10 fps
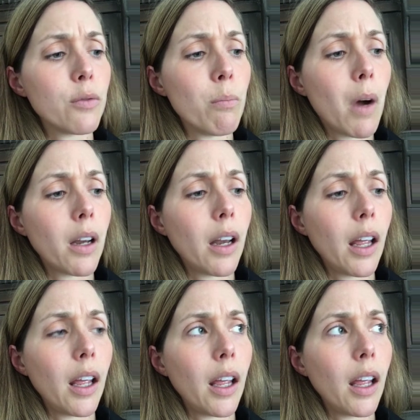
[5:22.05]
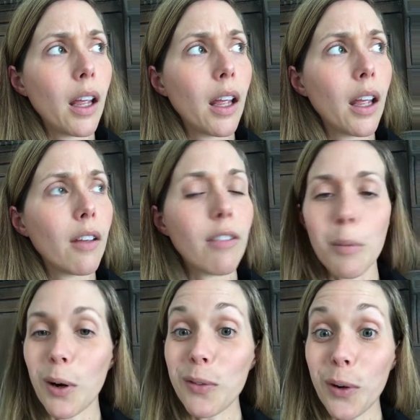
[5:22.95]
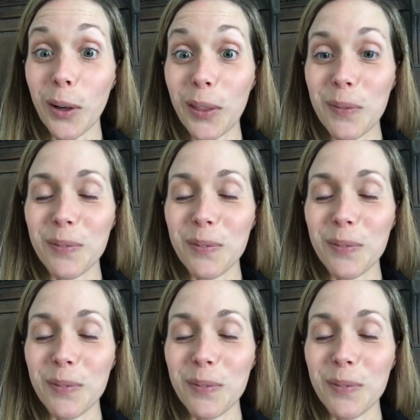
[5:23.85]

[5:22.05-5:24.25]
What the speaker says: Monday, February 4th.